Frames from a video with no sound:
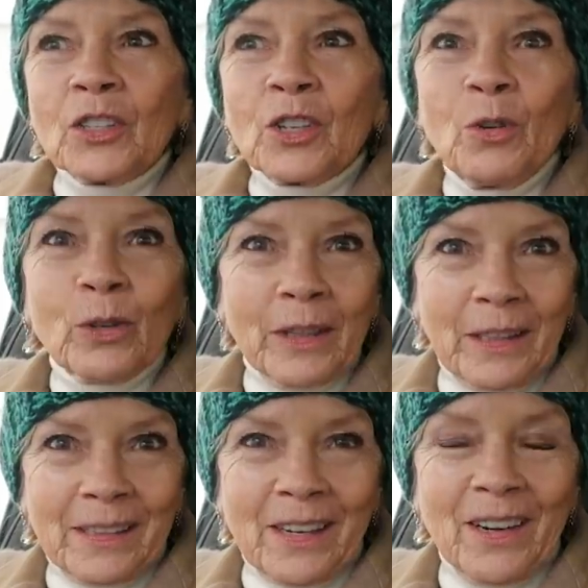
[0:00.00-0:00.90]
to look at
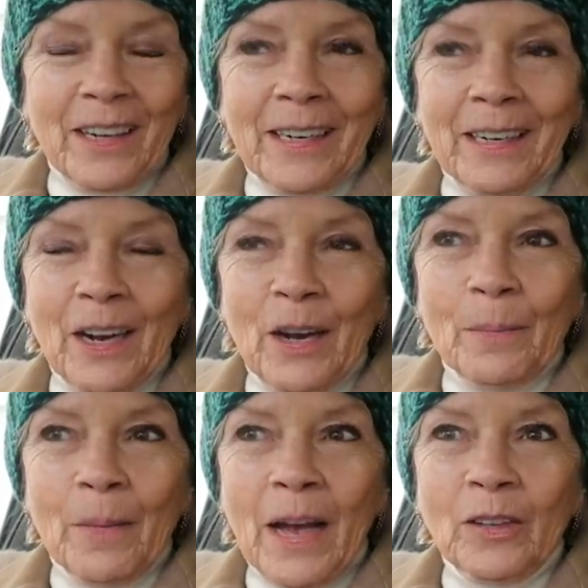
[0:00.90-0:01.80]
this guy
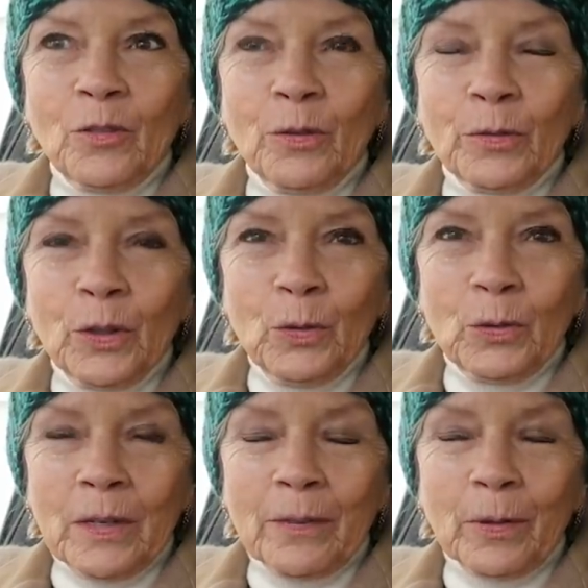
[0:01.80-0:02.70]
and
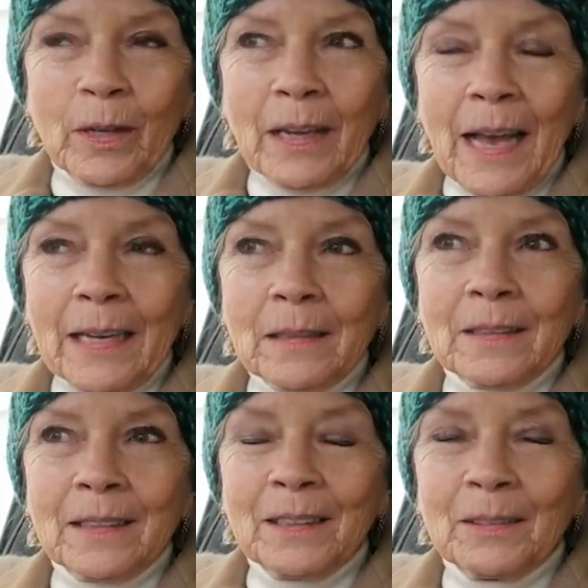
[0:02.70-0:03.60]
reviews and everything.
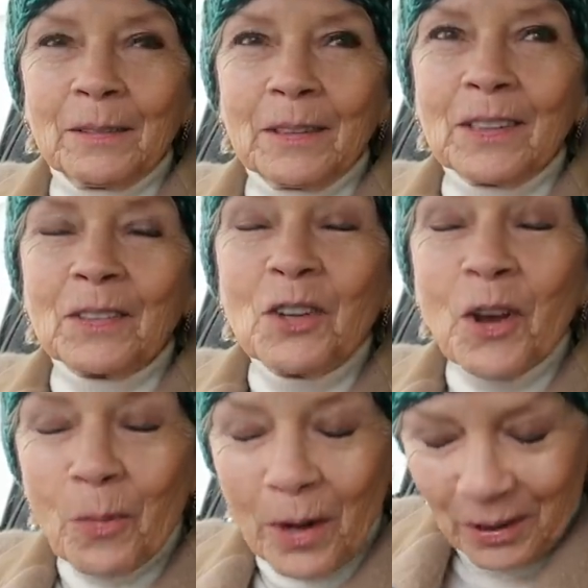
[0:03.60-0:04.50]
And this is
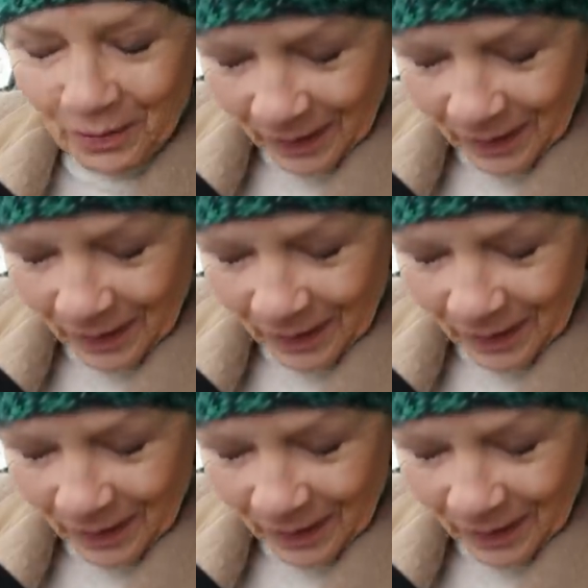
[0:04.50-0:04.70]
no word